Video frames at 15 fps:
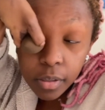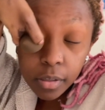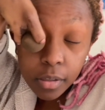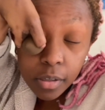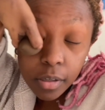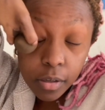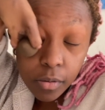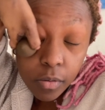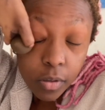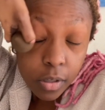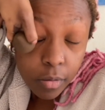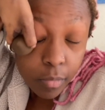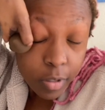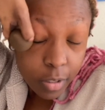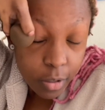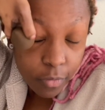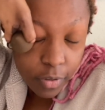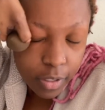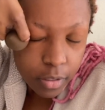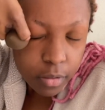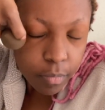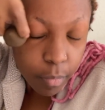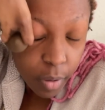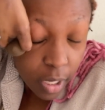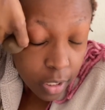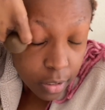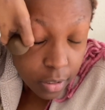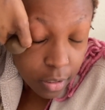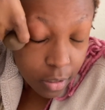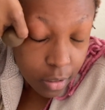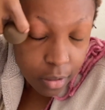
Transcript: You know, give myself a nice base,